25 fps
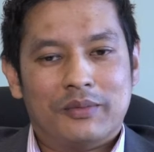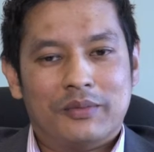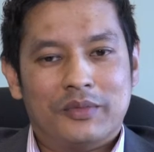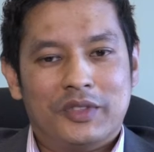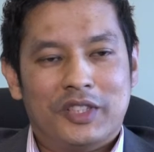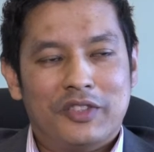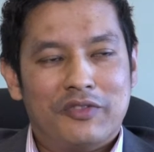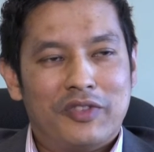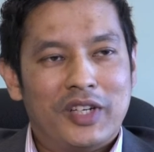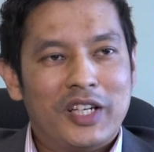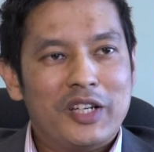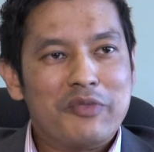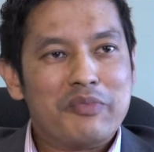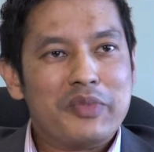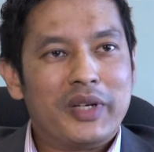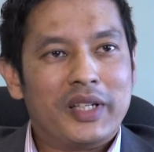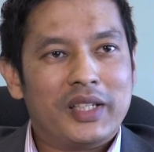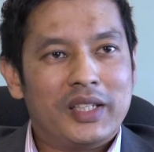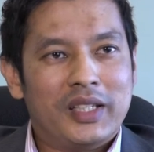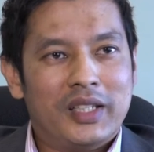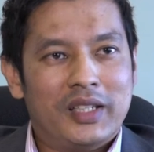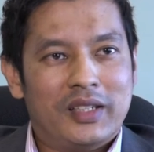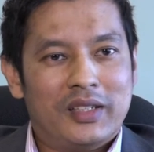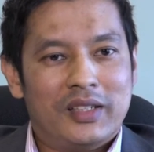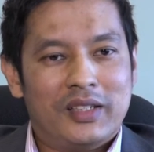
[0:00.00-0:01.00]

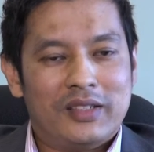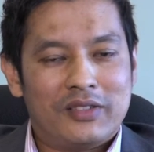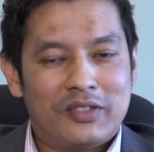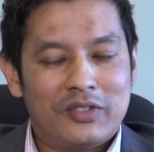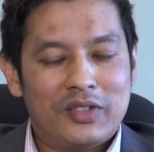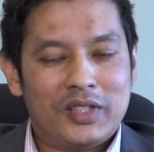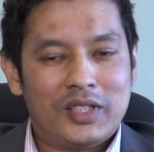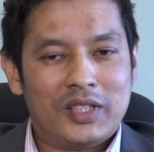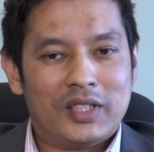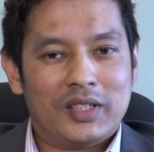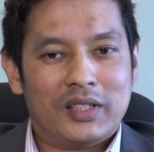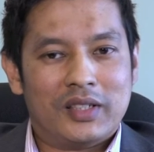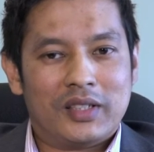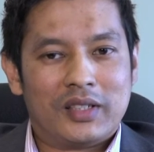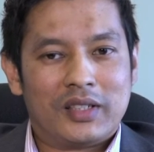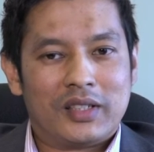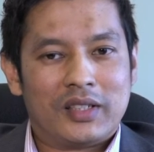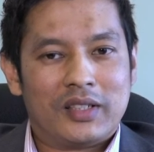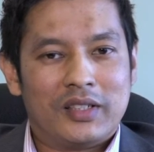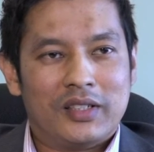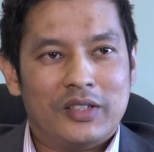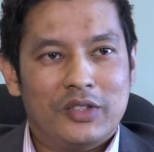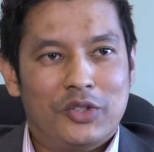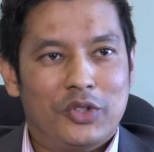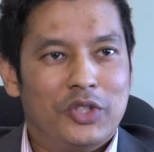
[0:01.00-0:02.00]
development in this region,
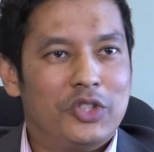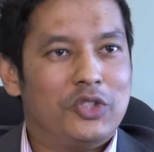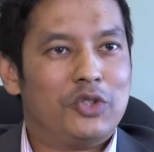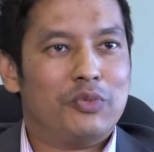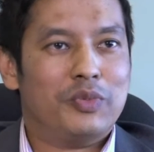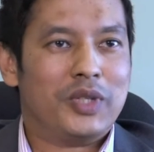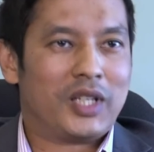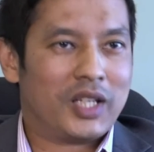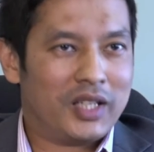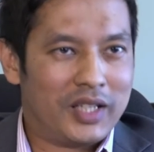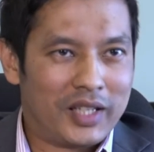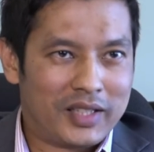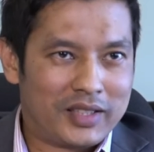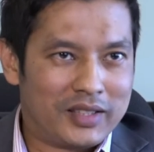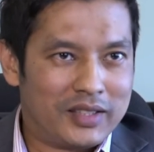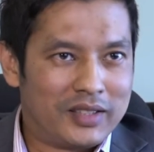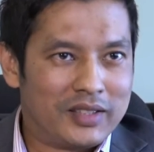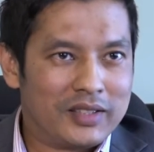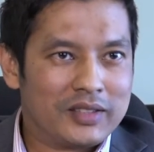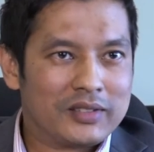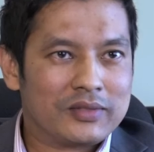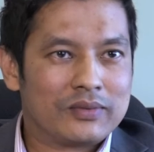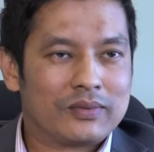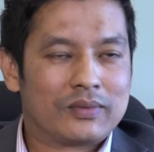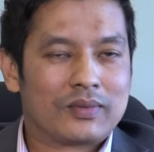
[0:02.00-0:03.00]
you need to be connected.
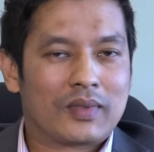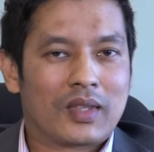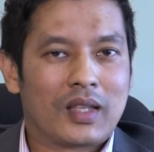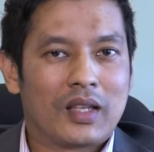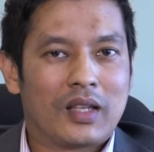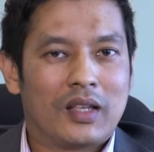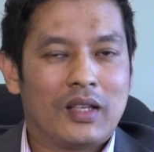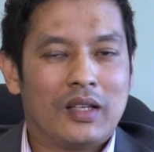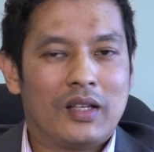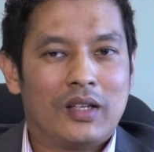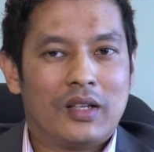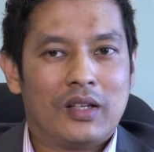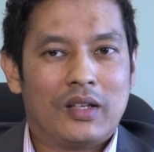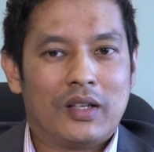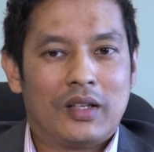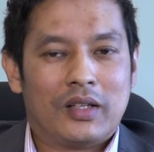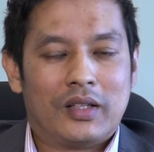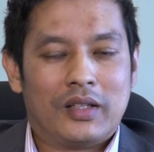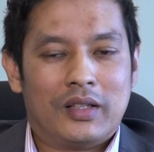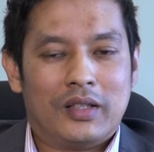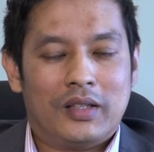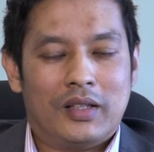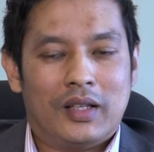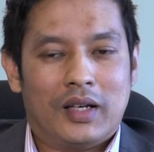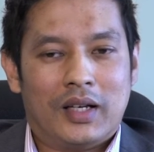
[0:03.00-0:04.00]

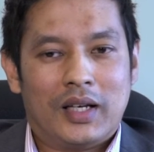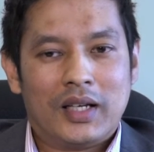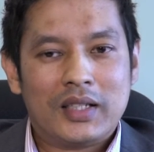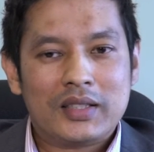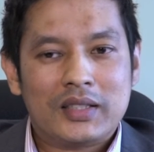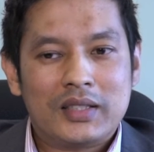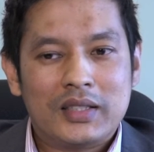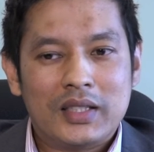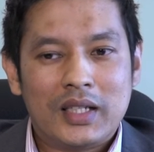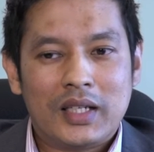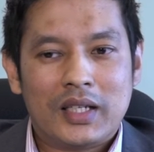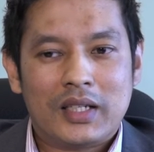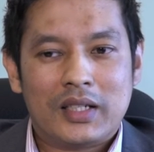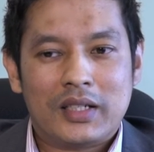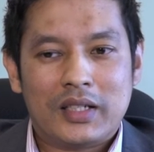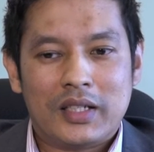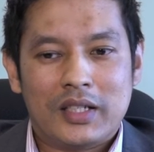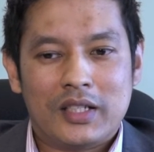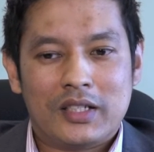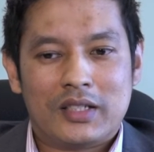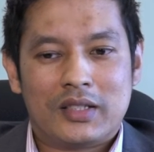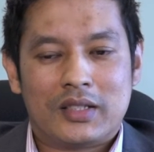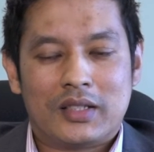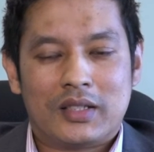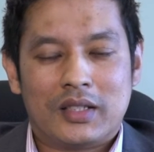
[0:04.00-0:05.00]
ASEAN
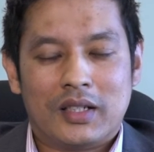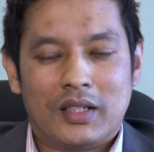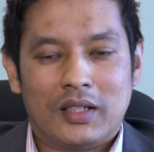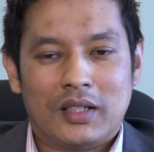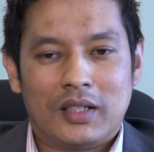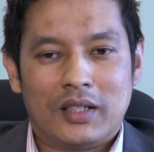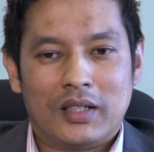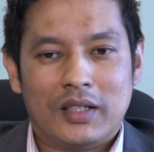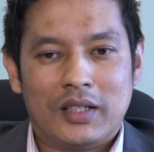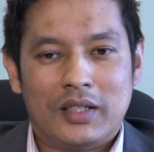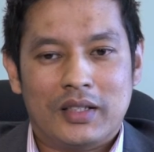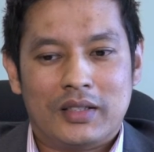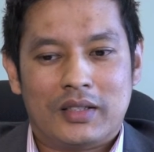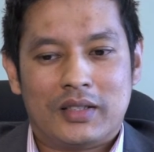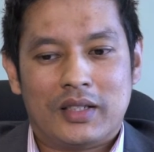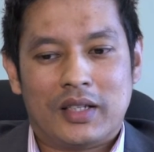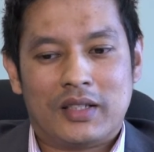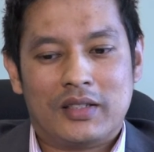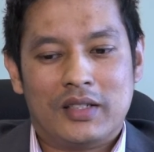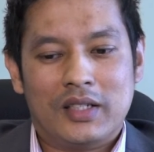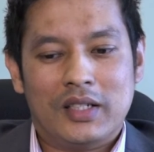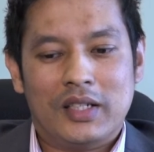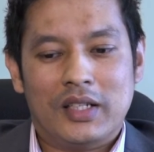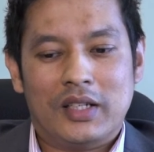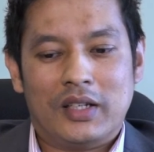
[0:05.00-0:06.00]
is
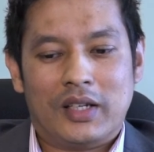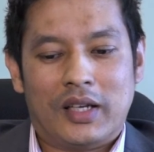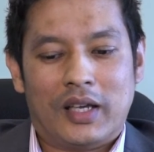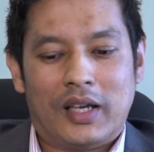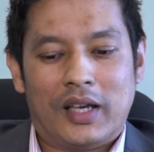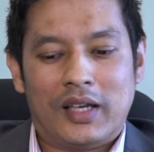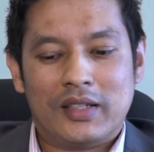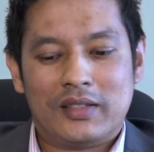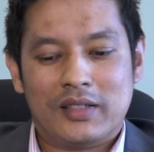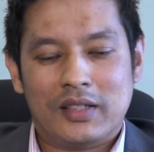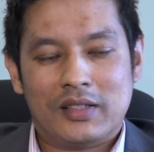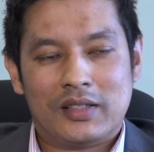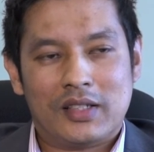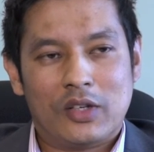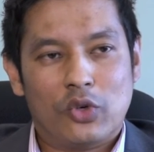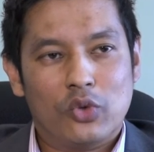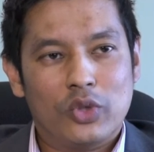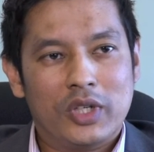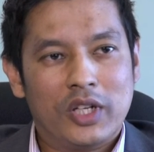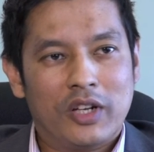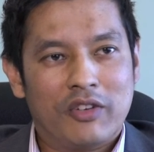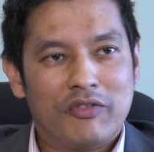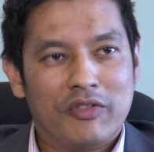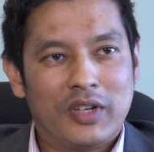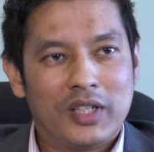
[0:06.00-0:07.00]
actually has its
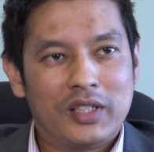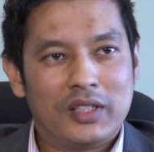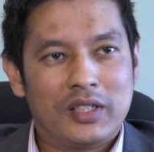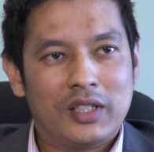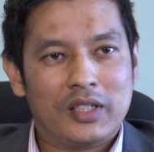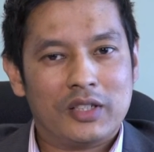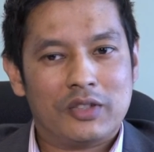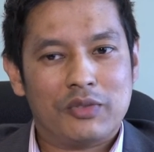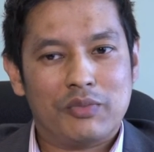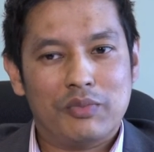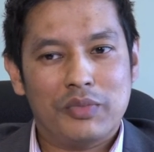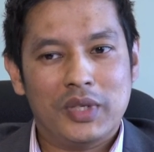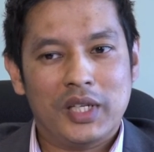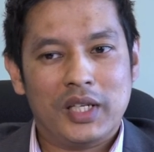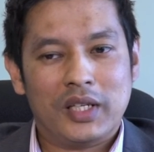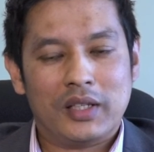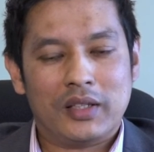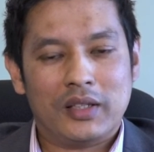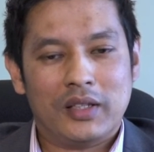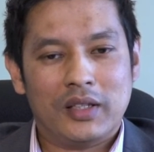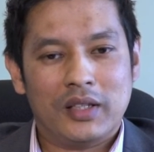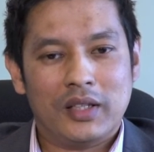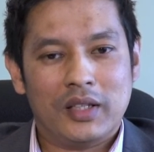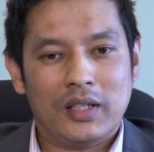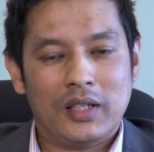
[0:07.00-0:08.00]
own advantage, being
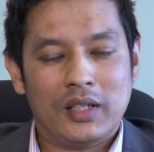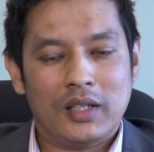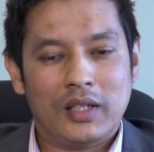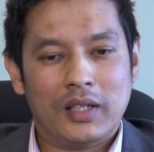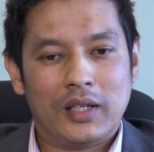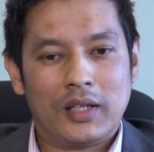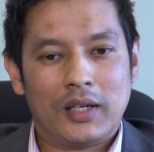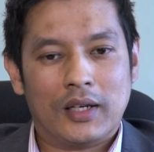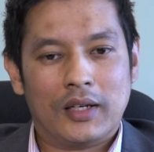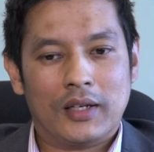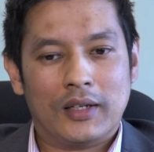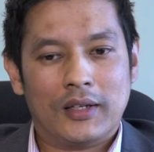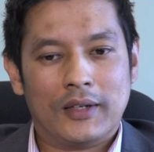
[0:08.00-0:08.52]
the